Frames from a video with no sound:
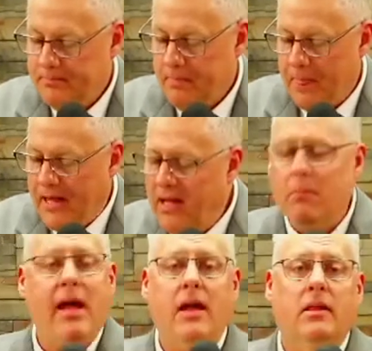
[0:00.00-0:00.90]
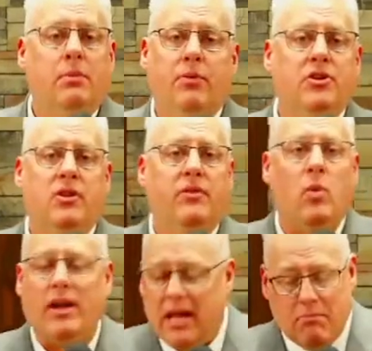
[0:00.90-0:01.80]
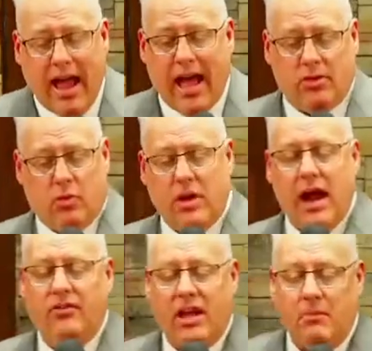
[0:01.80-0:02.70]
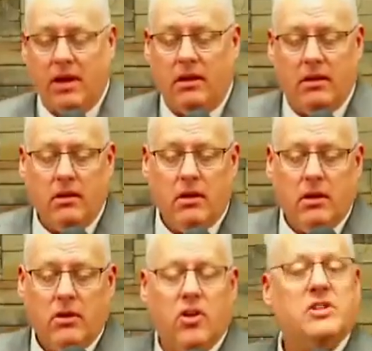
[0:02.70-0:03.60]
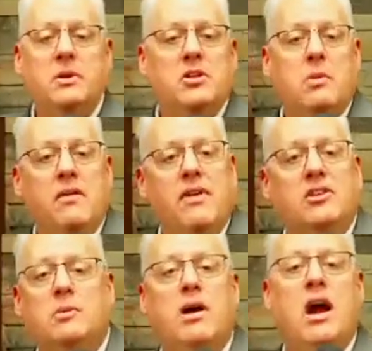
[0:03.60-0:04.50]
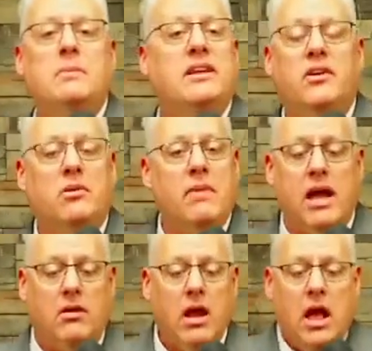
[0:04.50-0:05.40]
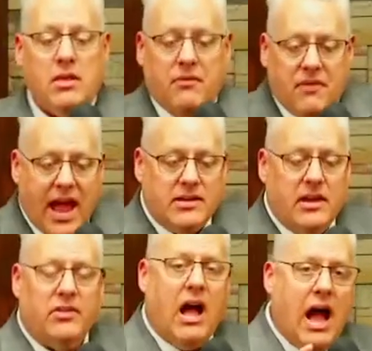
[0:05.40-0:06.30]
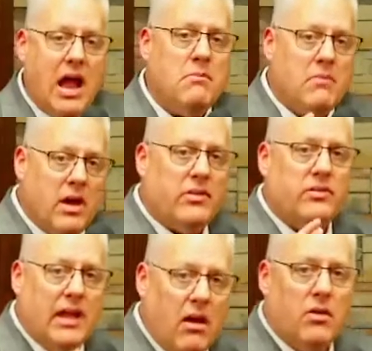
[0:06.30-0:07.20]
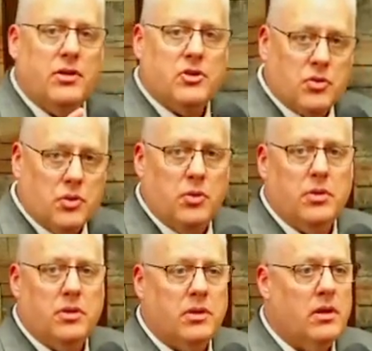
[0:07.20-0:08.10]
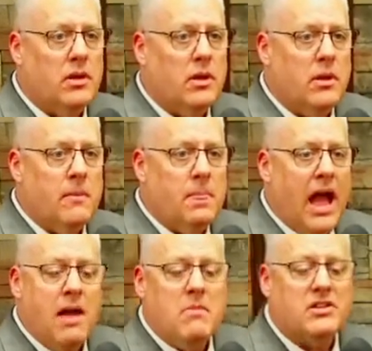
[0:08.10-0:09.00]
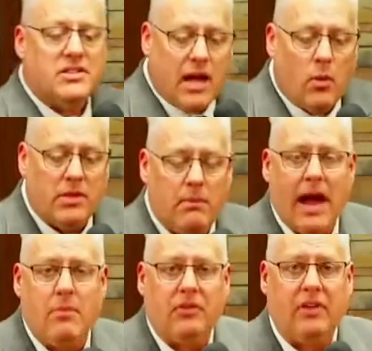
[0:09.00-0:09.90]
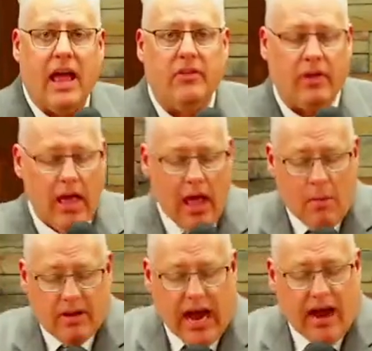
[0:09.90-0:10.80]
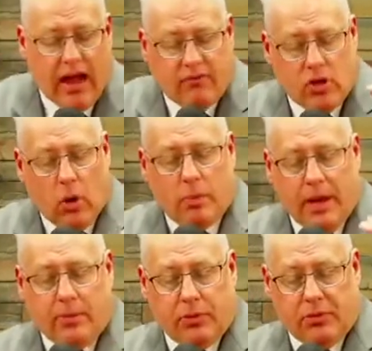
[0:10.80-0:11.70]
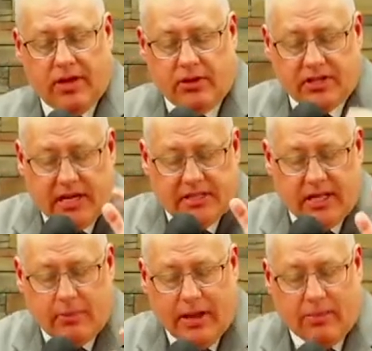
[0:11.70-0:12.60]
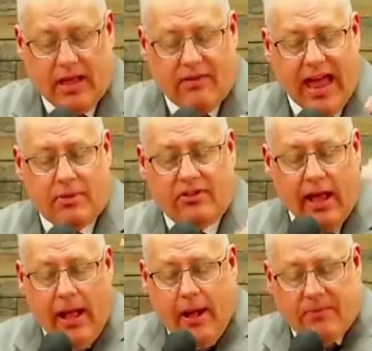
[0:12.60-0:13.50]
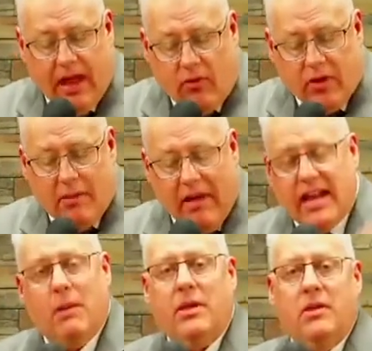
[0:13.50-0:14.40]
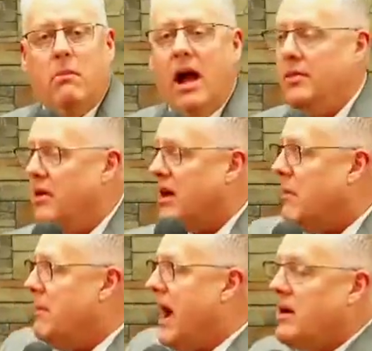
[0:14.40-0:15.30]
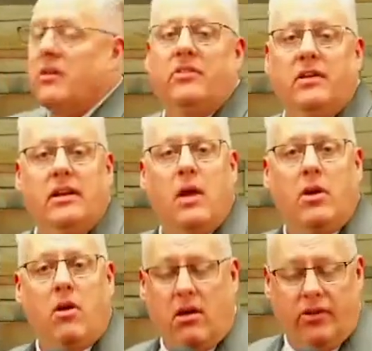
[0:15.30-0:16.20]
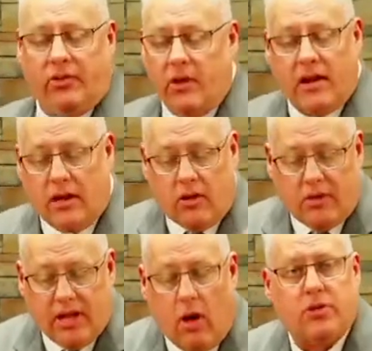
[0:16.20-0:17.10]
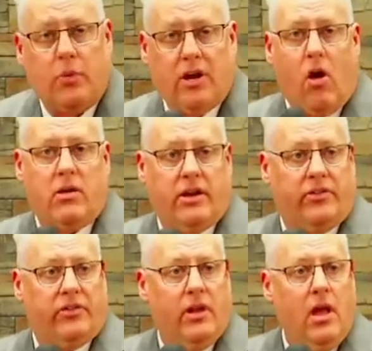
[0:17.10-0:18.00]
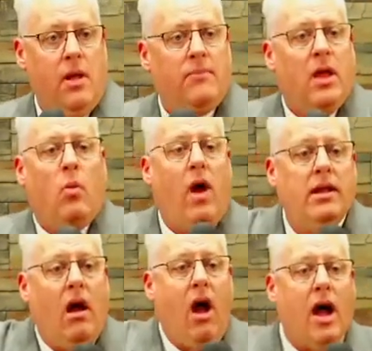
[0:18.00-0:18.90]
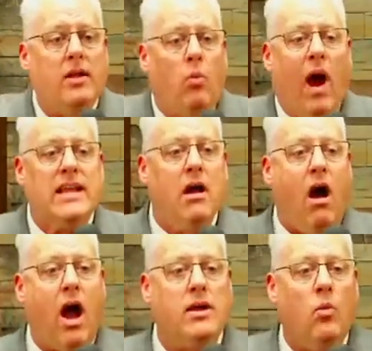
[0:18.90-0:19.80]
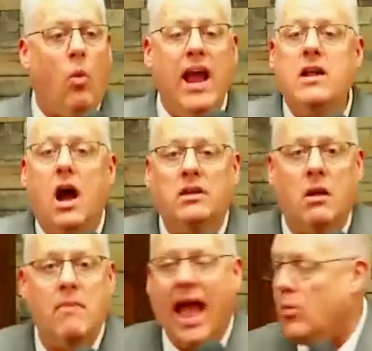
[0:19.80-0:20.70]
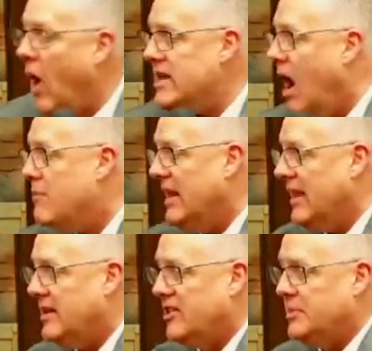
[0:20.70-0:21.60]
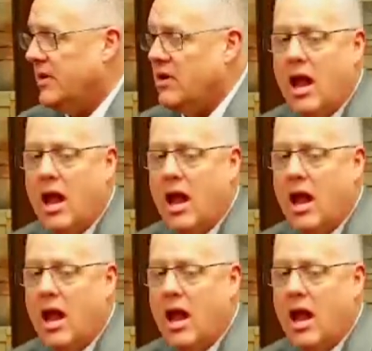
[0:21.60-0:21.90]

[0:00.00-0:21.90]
You get mad at the preacher if you want. Get mad, throw knives at me. Curse me to my face or behind me, it doesn't matter. The fact is, I must tell the truth. I must tell what the Bible says. But I have known people through the years and I see that people have habits and they've already made up in their mind. They're not coming back on Sunday night regardless. They're not going to go to the altar regardless. Why not? Why not? Why not come back? Why not be led to the Spirit of God?